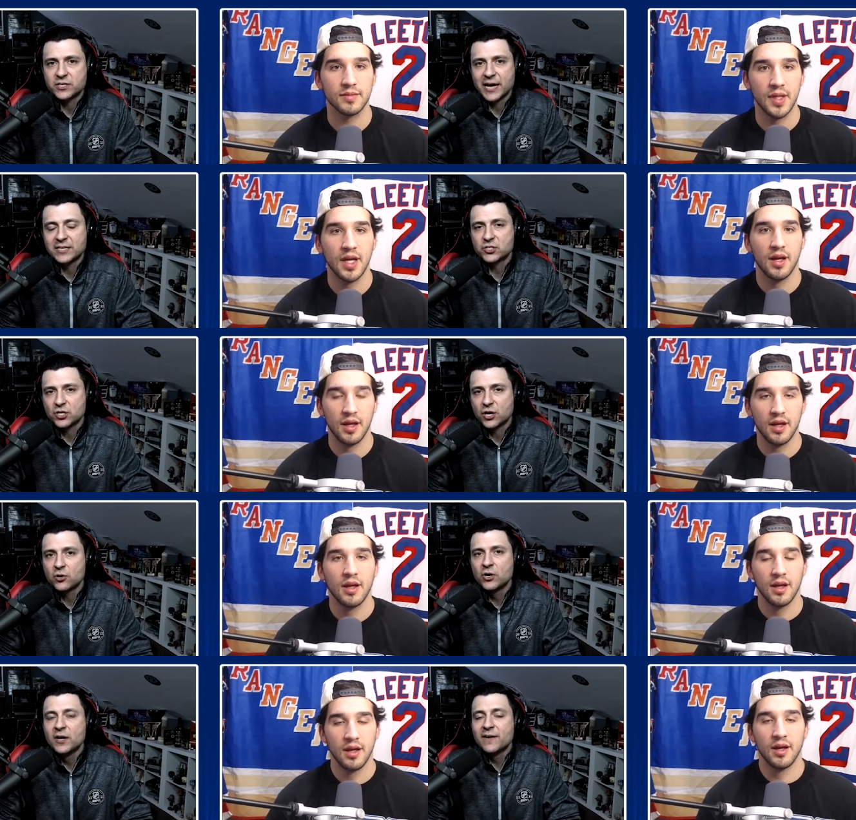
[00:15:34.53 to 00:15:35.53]
Speaker 1: And
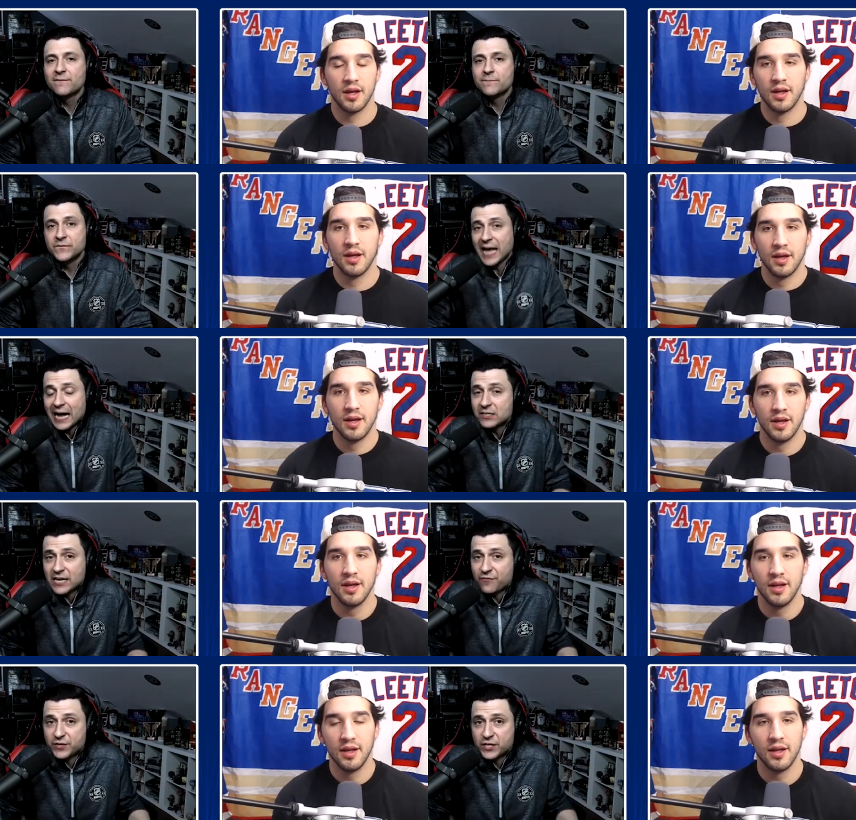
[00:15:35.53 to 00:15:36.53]
so that
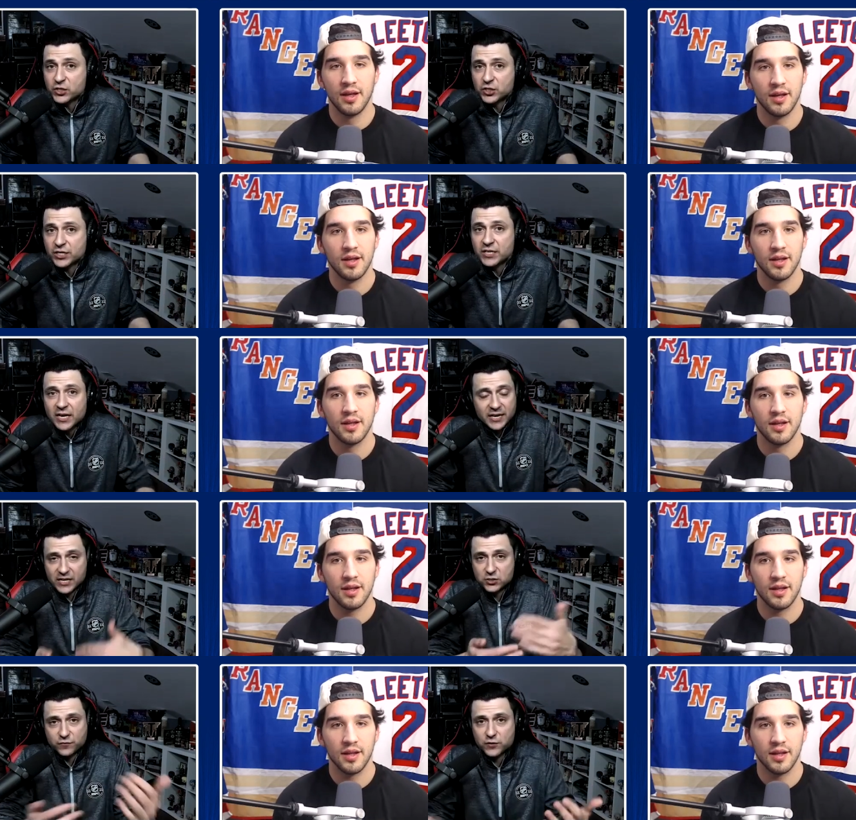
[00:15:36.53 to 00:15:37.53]
definition
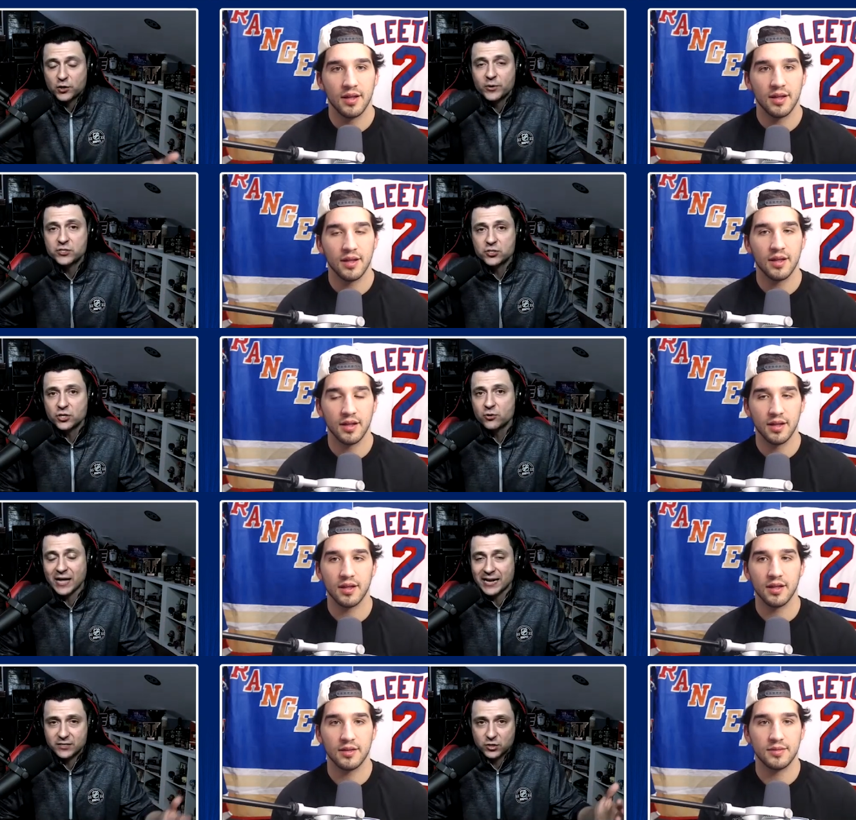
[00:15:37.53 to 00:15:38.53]
is fluid too.
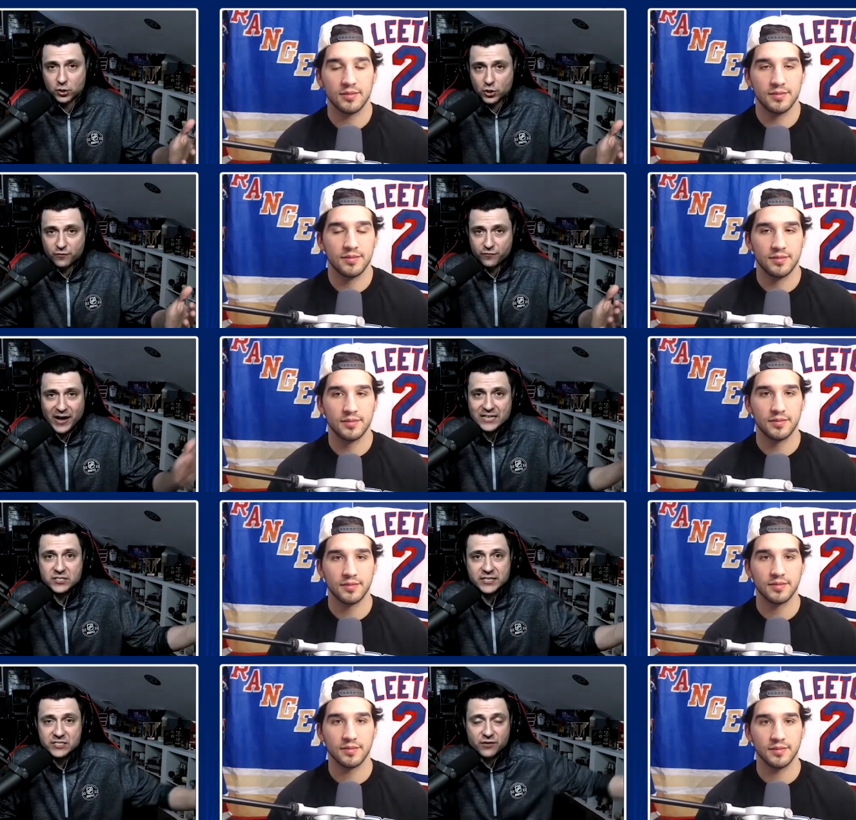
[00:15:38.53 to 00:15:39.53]
That could look
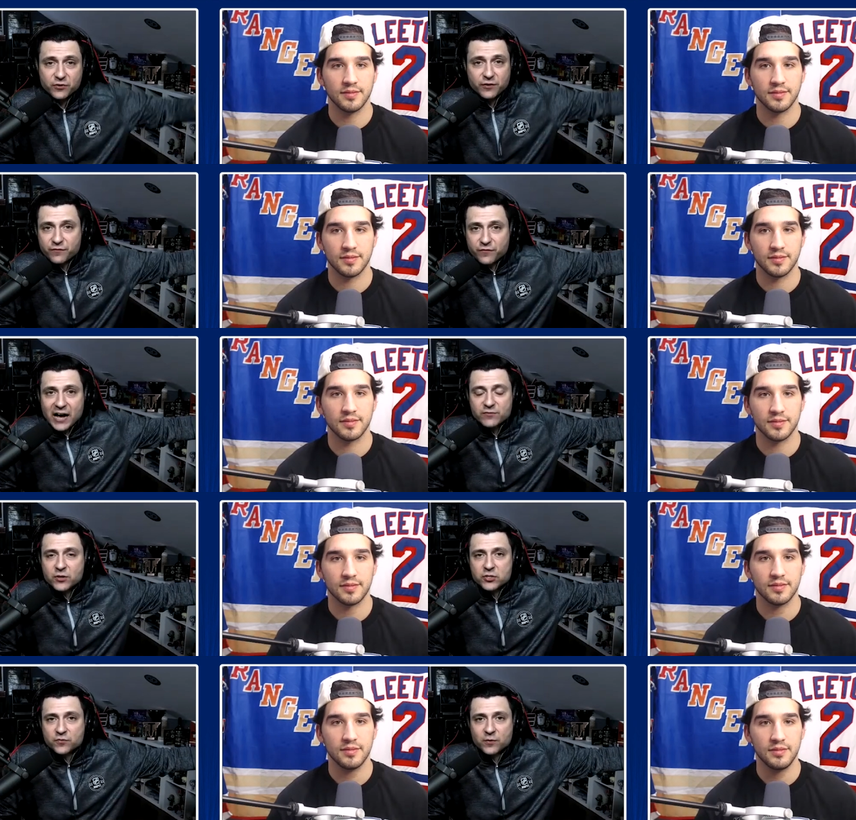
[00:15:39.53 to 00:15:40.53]
vastly different five
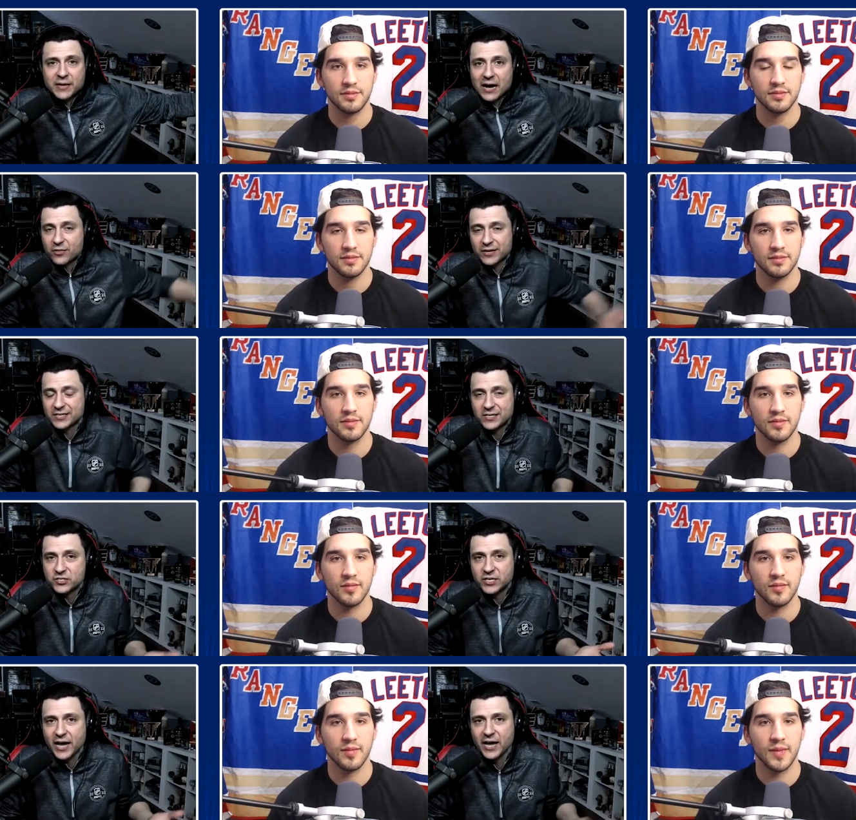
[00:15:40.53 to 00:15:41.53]
Speaker 2: years from now than it does
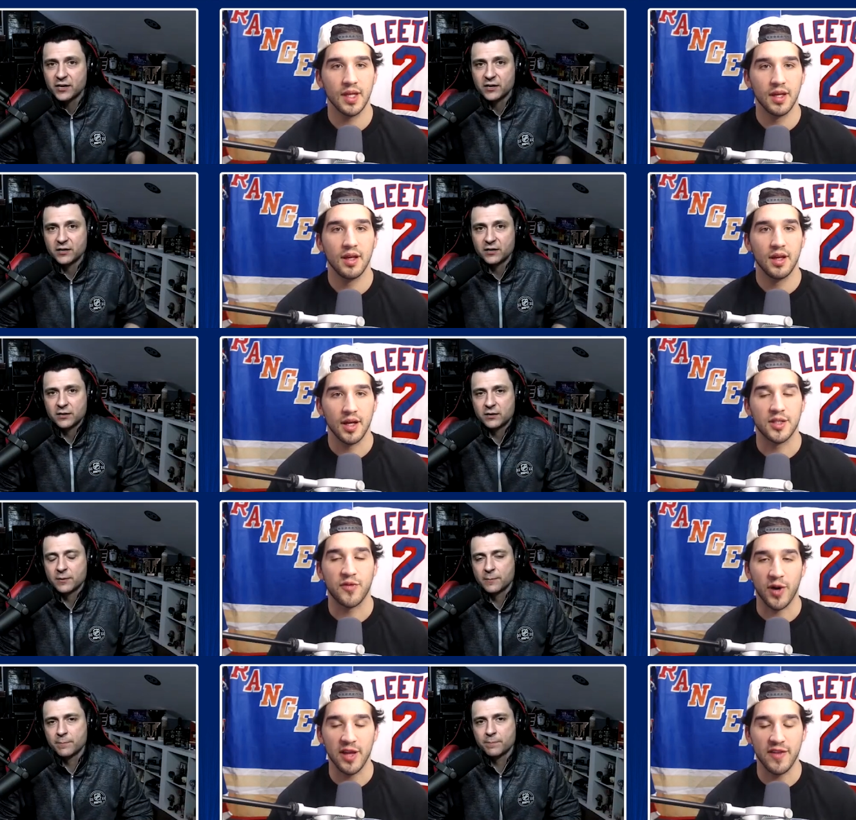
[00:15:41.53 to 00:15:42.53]
today. It's
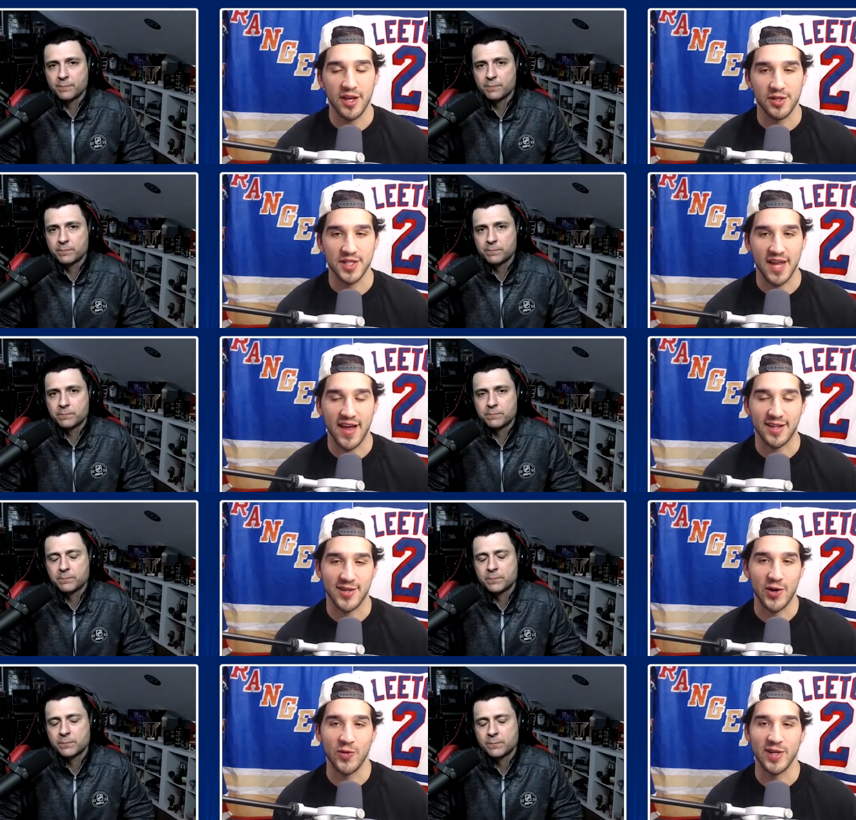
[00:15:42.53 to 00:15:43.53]
funny that you say that
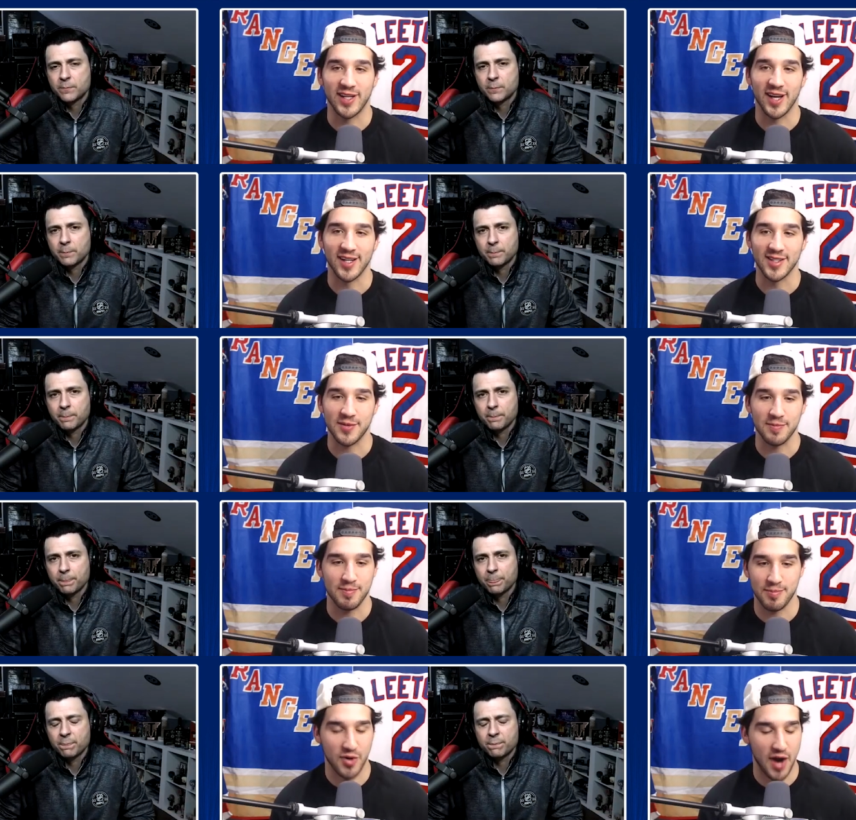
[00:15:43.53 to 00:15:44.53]
too, because
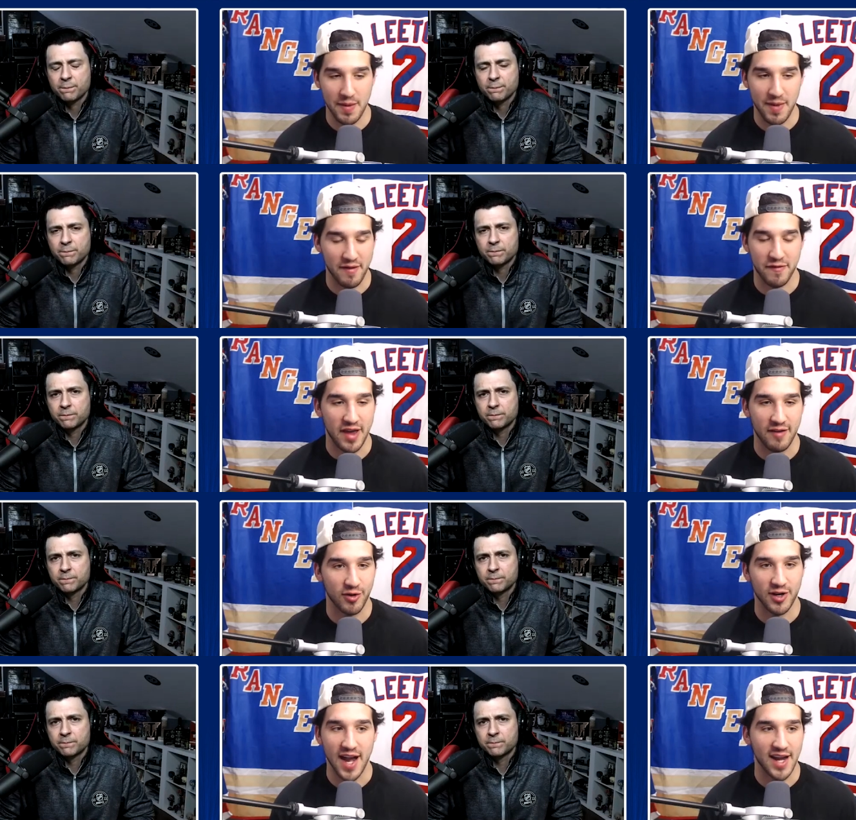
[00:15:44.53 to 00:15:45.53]
probably my
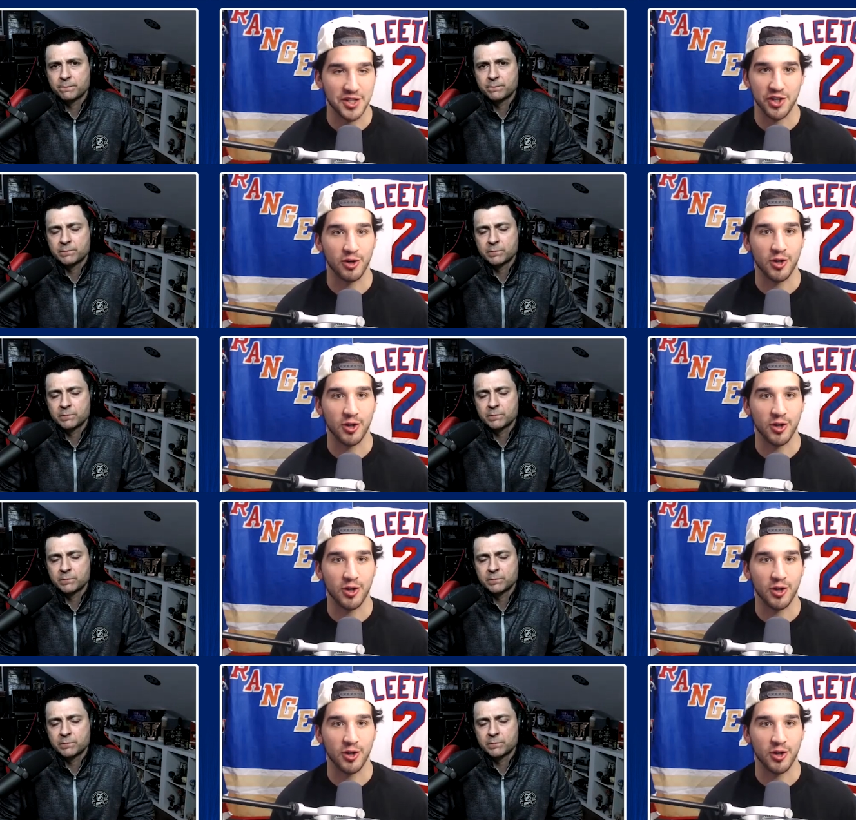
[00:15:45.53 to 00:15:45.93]
favorite NHL